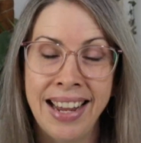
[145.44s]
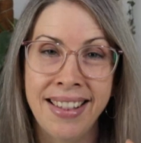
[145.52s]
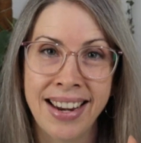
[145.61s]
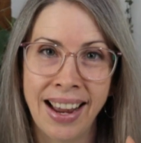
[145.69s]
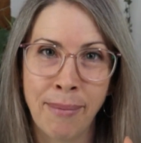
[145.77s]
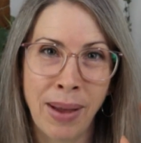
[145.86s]
It's
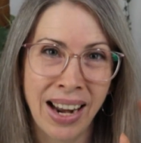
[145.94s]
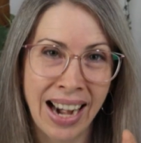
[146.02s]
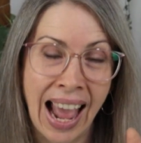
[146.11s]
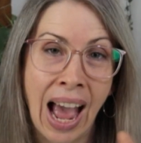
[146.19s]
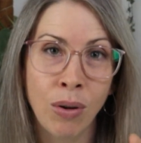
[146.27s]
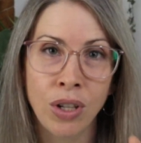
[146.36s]
about
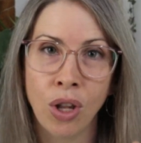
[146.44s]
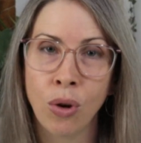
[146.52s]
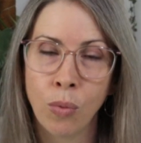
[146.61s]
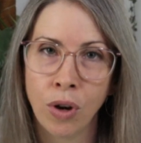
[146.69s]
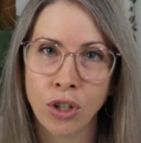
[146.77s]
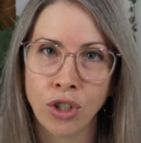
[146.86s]
an
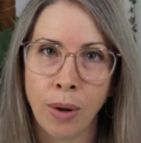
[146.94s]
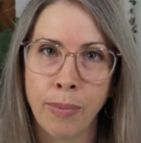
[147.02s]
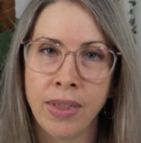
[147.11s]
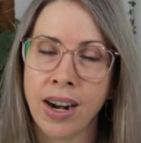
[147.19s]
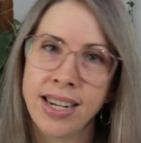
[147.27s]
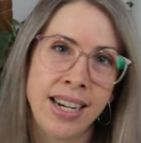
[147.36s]
hour-long
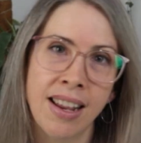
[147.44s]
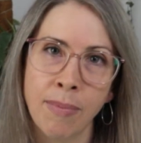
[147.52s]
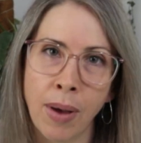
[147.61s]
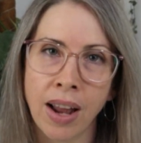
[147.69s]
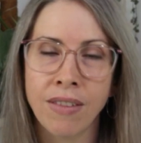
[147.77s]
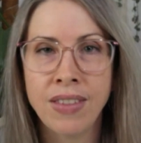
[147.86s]
workshop that I did as
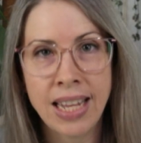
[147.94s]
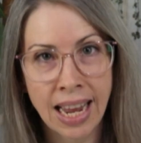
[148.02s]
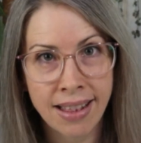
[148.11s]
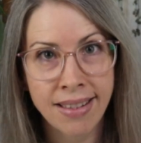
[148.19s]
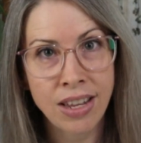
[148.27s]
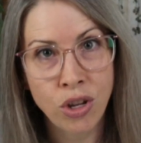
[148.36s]
part of the
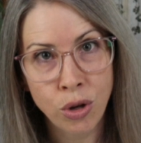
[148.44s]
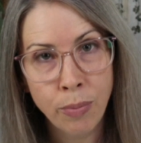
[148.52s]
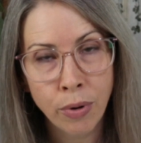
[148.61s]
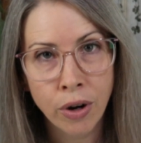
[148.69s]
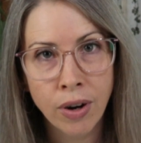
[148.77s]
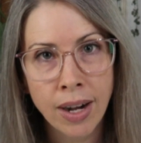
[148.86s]
Etsy U
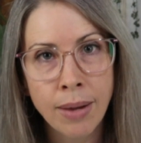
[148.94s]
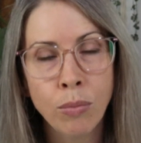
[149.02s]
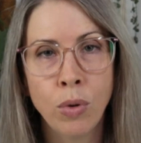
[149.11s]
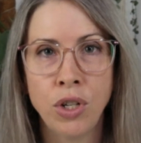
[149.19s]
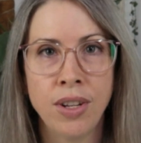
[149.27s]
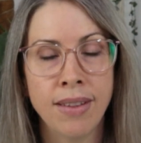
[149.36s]
program,
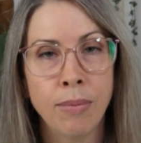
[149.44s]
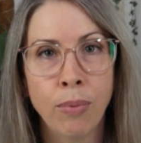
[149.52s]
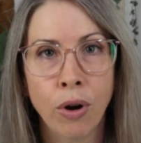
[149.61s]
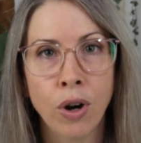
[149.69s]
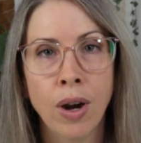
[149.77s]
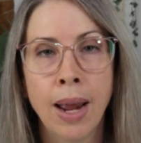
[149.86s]
which is a
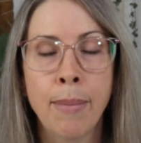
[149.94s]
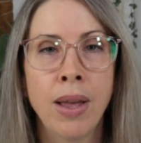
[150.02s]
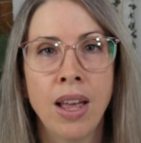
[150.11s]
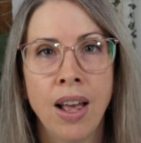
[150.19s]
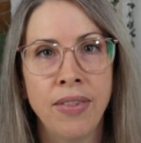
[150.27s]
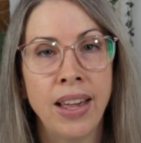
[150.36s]
program
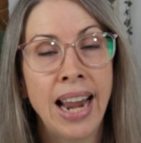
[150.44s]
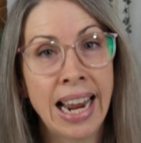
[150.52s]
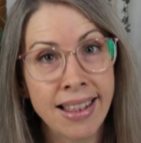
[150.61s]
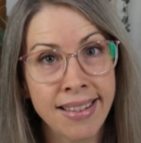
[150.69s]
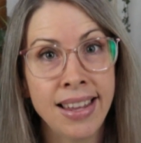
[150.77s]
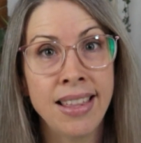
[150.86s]
that
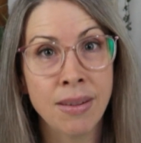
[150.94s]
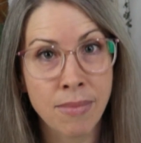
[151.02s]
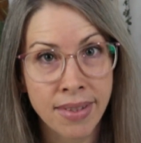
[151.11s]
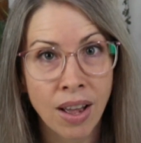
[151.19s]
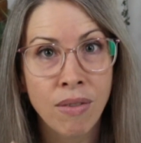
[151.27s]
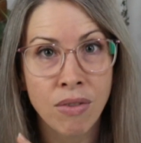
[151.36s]
Etsy
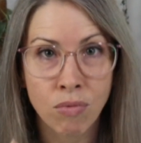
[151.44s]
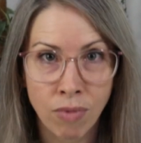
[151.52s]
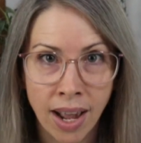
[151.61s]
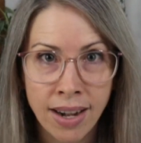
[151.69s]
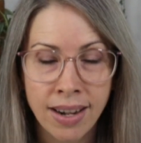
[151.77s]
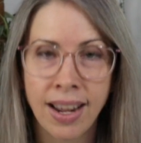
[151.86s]
themselves
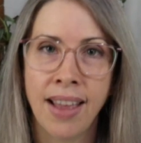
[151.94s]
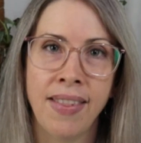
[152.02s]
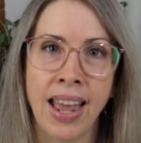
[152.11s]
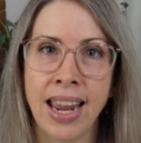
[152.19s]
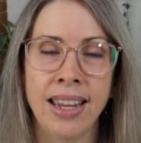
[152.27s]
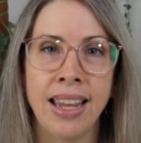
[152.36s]
run, and
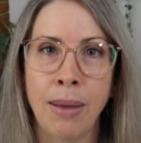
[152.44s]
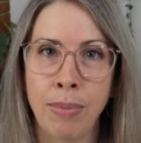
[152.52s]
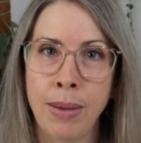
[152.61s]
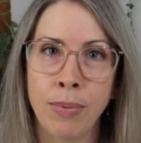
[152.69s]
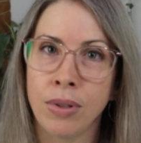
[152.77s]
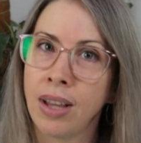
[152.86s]
they get
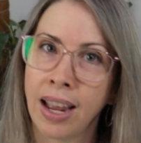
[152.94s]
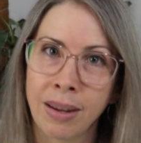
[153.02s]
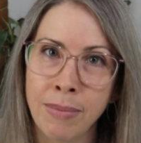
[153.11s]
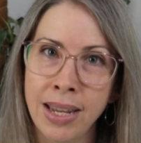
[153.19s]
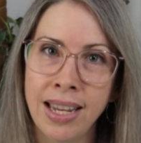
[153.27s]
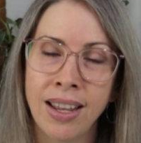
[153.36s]
people
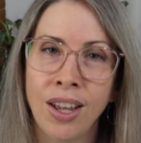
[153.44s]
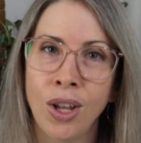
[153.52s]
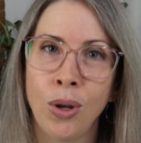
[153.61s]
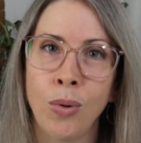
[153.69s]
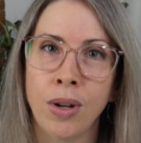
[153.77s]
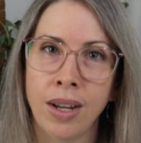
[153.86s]
like me
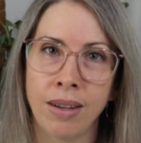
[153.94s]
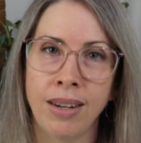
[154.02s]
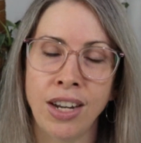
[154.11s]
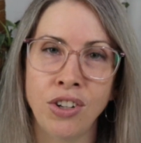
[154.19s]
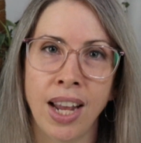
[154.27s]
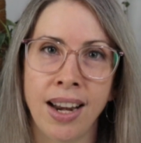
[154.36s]
who are
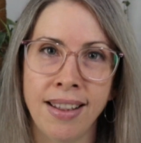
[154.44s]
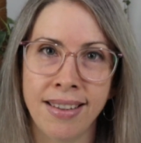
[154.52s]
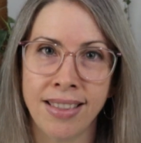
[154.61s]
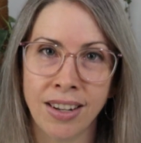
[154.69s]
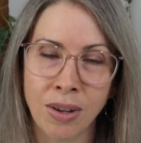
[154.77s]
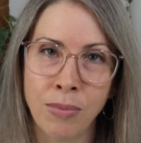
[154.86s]
educators
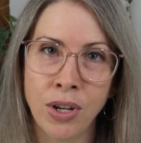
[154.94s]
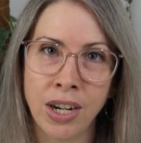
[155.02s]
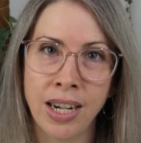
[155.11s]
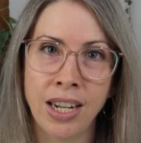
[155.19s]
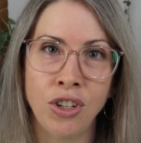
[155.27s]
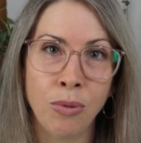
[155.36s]
in the
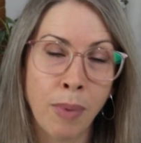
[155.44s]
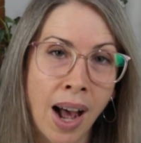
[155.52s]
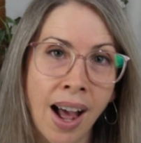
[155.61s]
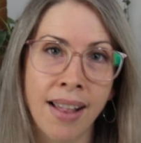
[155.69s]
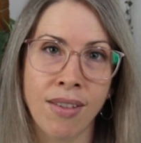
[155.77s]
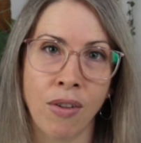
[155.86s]
community to
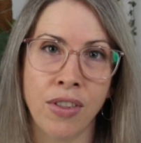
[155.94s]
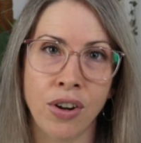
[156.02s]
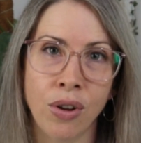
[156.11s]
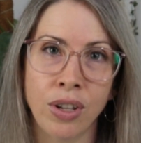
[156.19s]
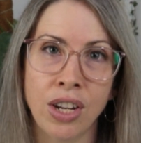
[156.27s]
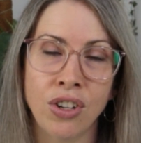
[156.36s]
pass on the
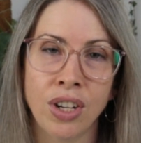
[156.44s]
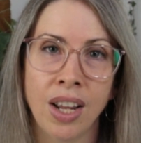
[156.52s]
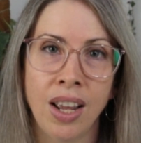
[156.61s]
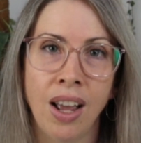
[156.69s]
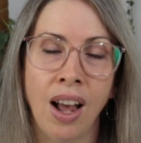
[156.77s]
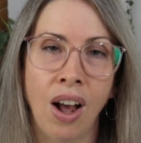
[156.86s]
knowledge
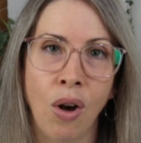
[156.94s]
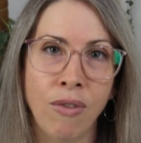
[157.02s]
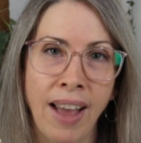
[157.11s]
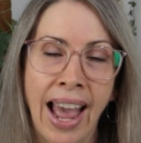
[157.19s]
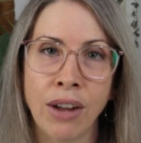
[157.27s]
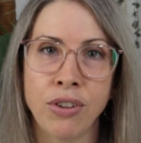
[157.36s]
of
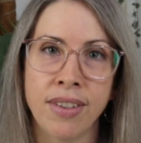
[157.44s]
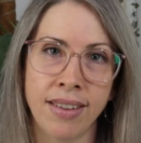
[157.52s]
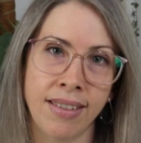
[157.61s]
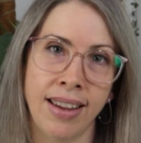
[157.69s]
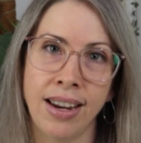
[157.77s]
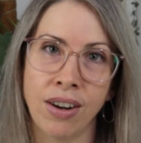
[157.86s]
how to
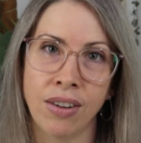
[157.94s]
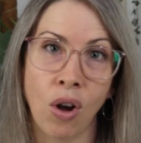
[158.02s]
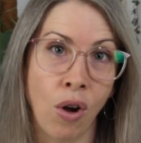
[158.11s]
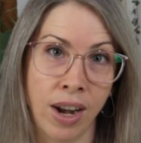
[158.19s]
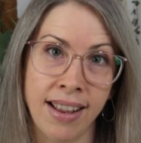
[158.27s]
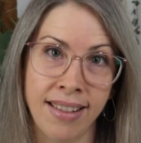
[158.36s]
succeed
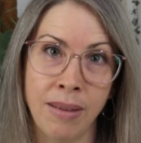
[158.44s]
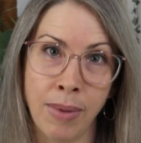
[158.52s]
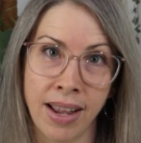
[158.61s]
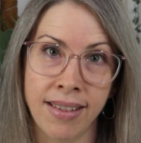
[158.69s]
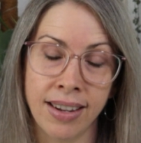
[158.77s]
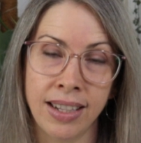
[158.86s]
on Etsy,
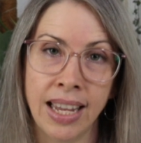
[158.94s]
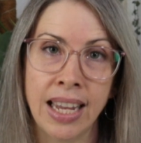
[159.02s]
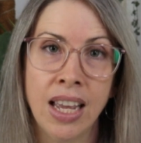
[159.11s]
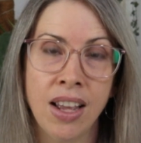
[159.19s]
basically.